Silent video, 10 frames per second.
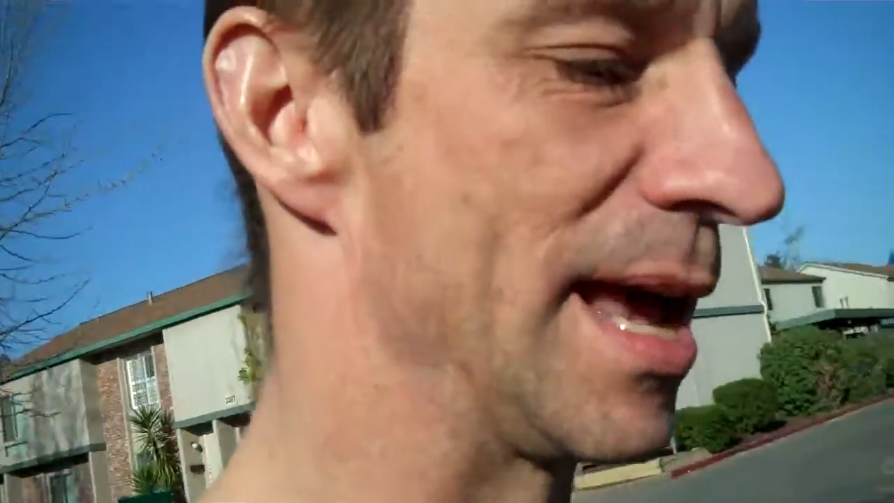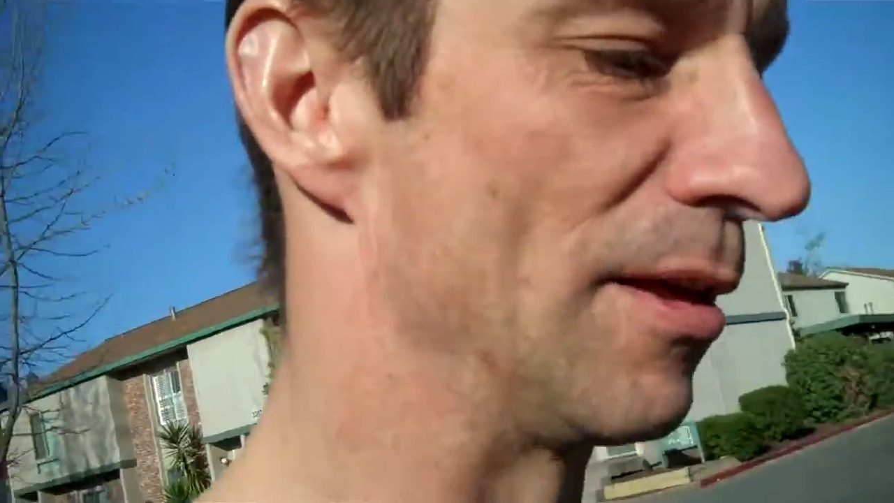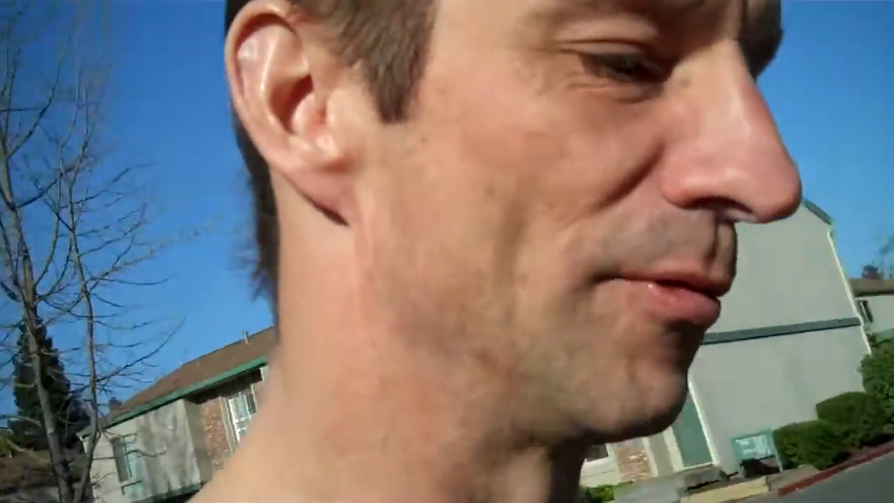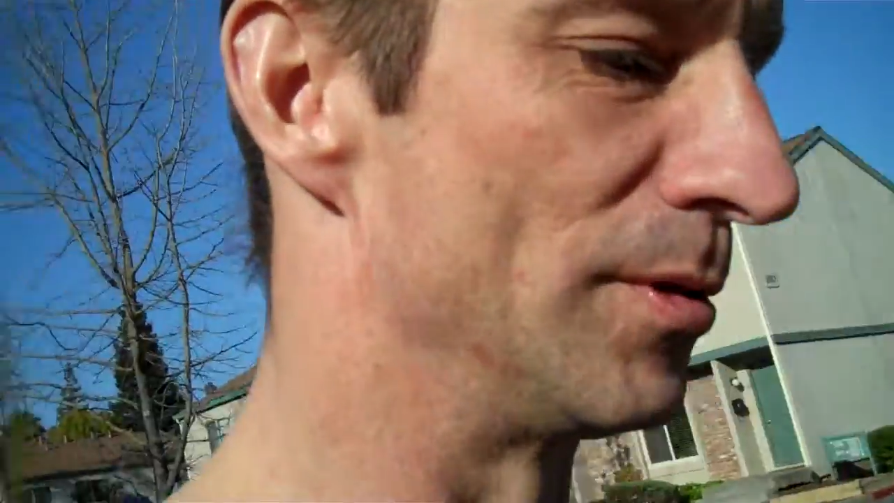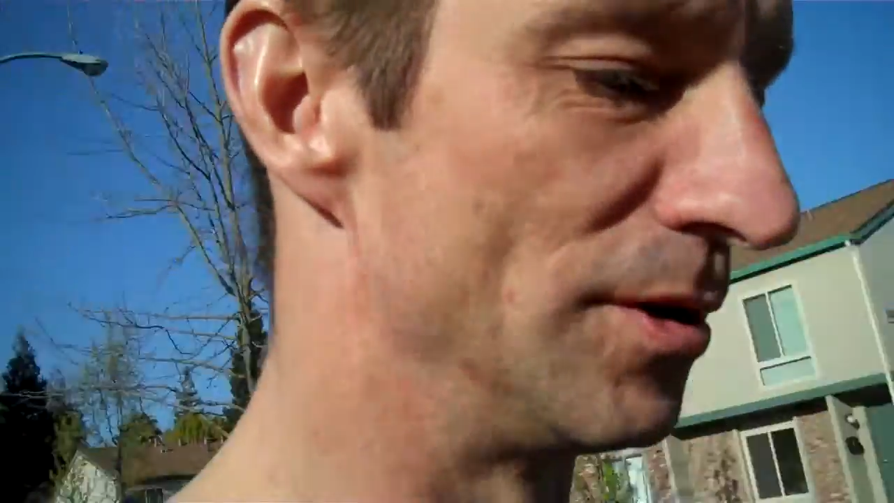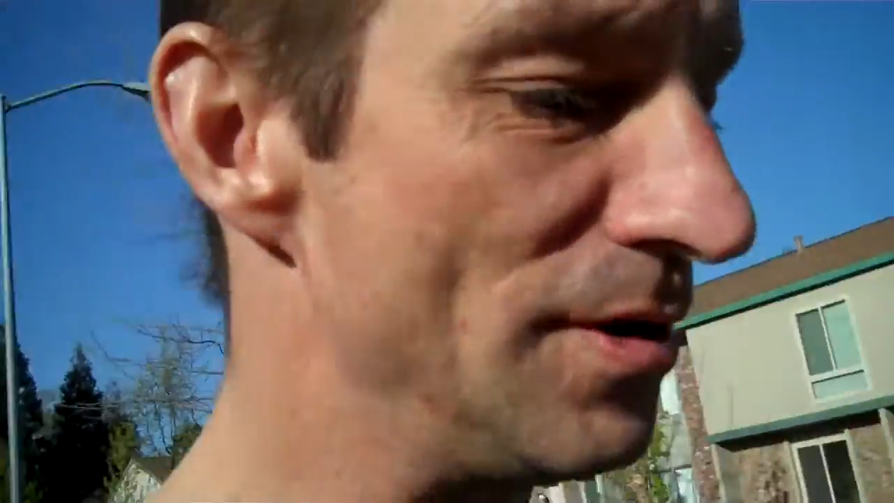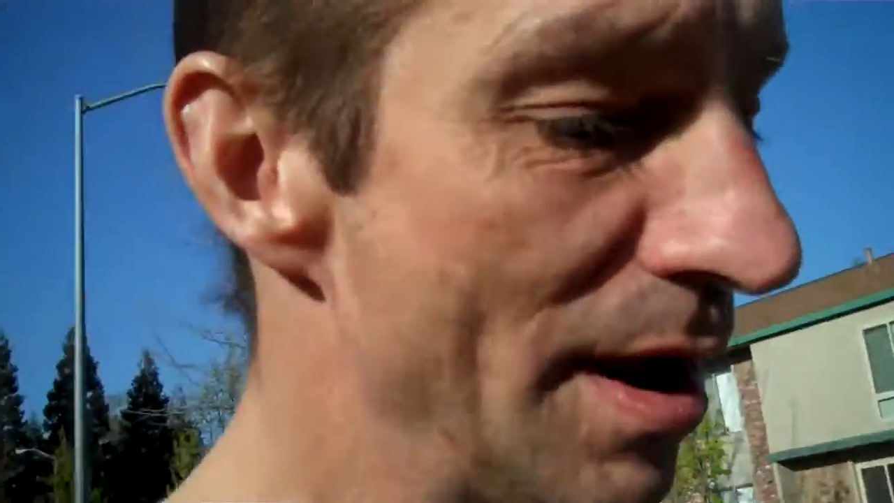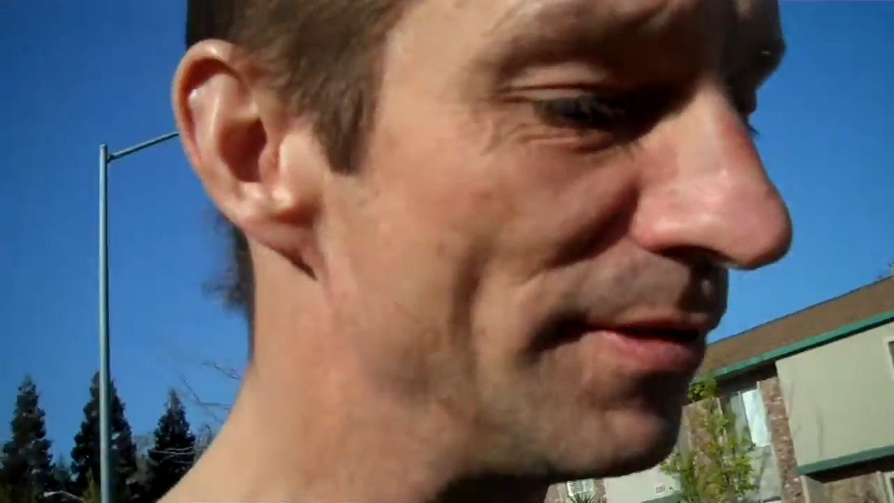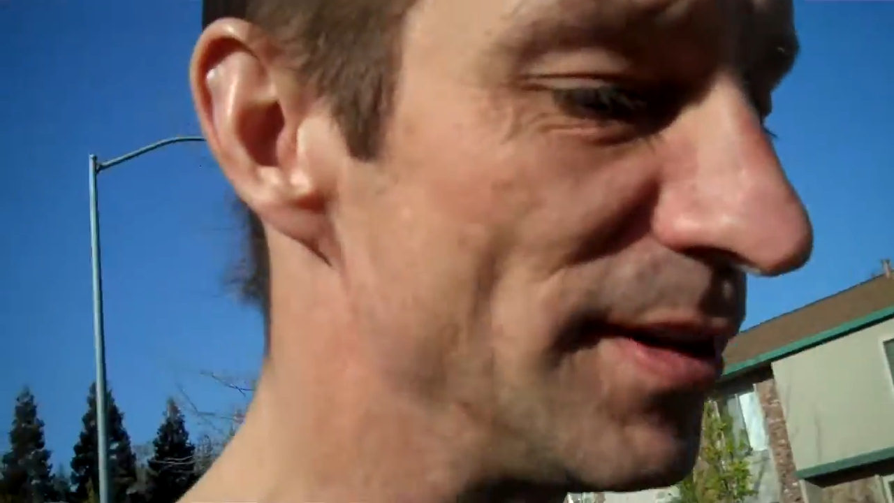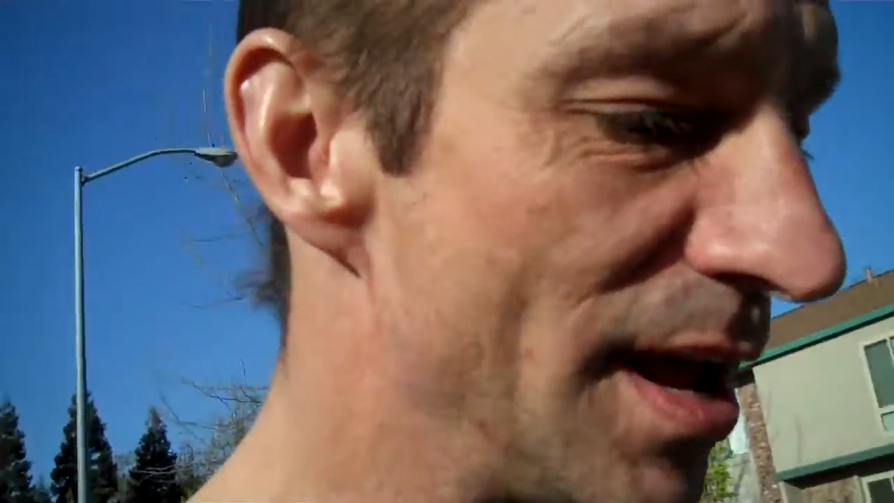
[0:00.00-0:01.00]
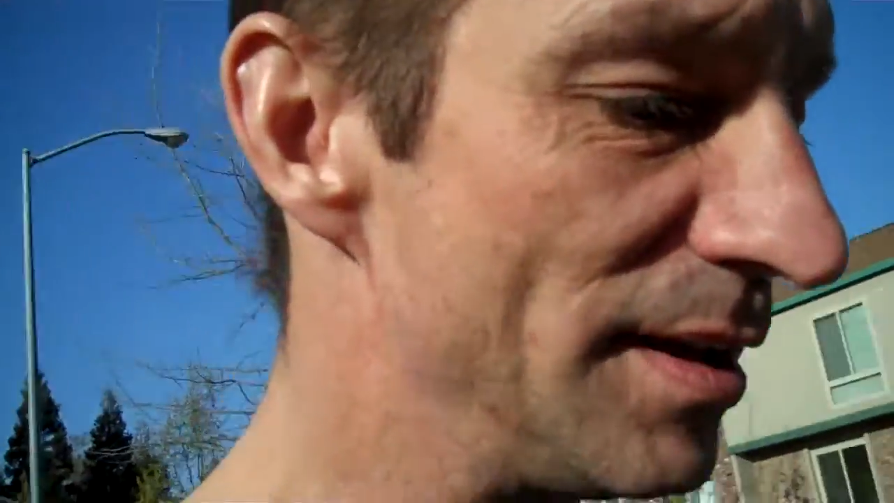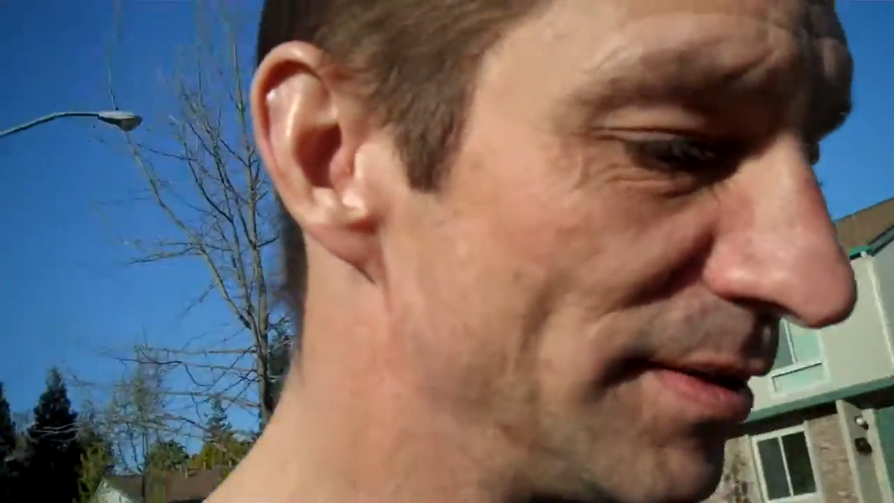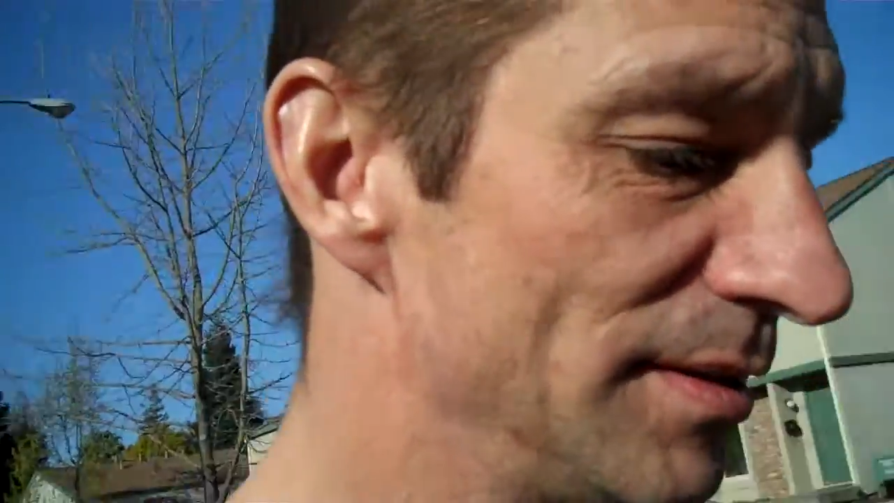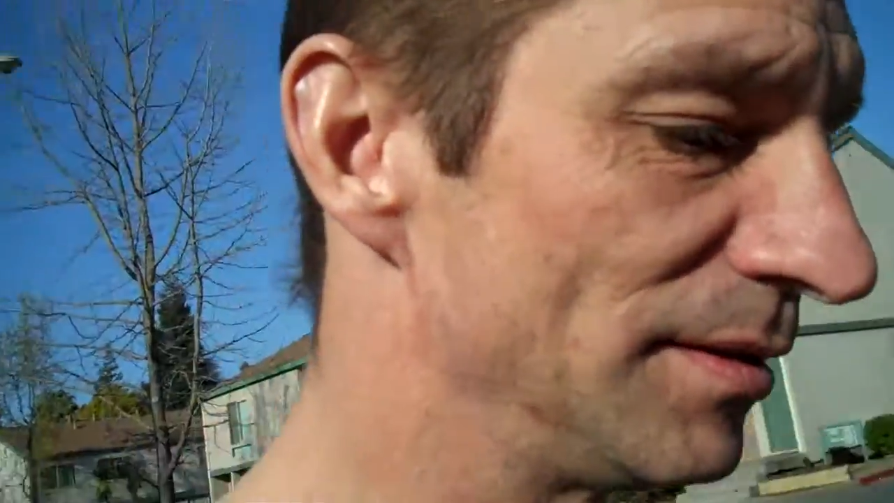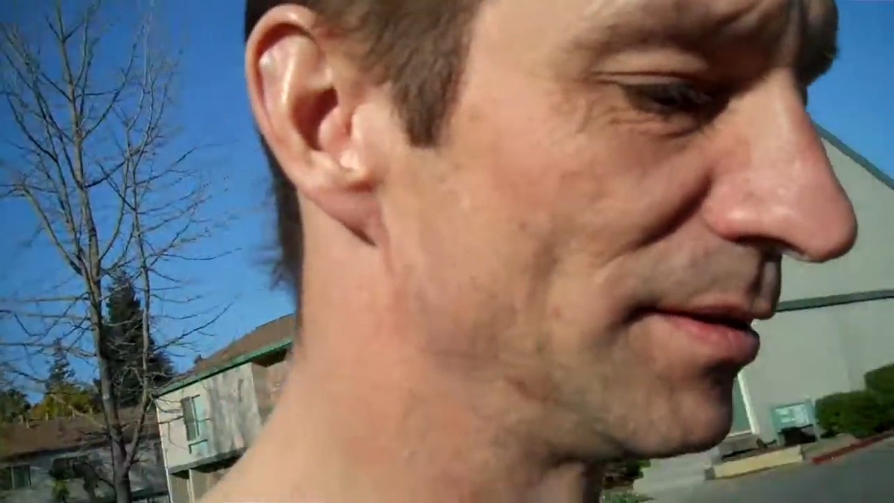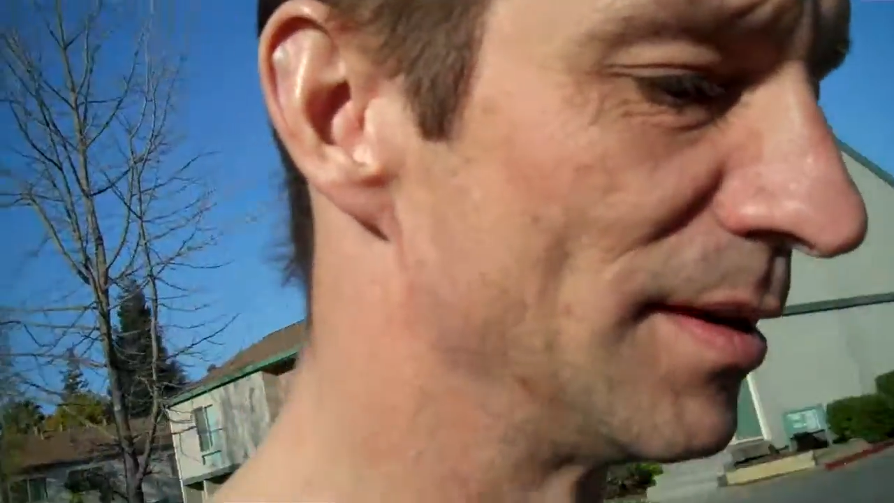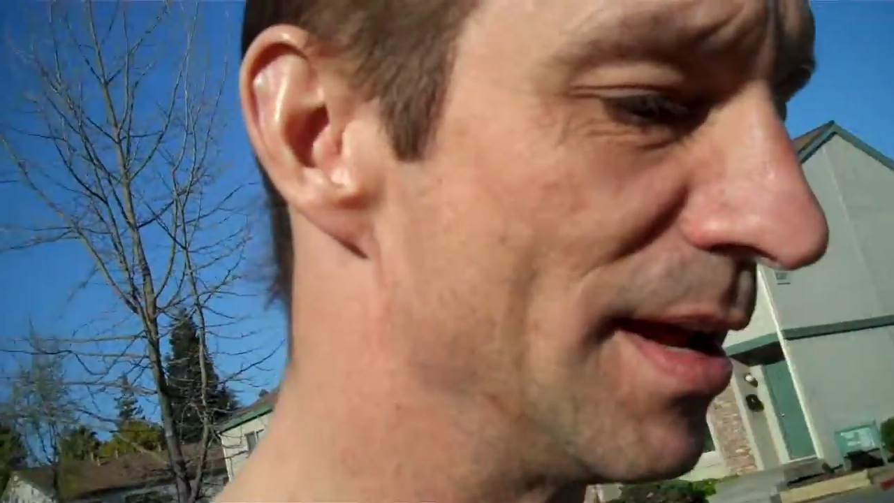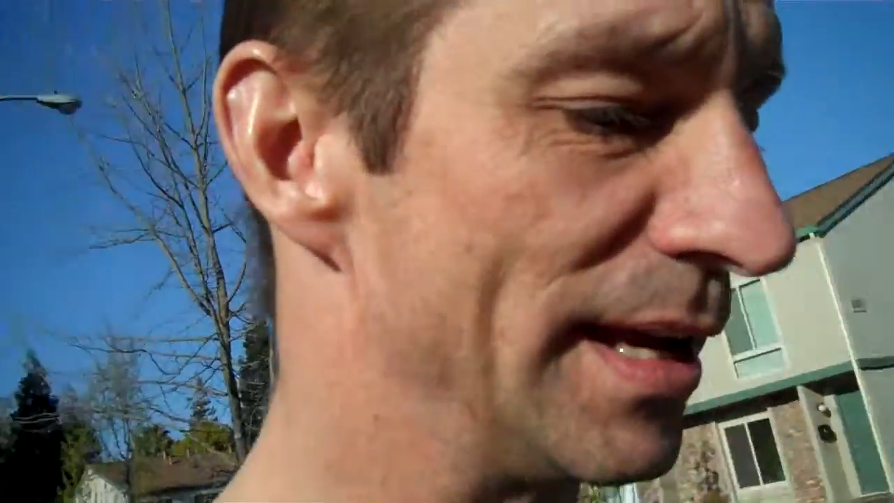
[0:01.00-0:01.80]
California driver's license,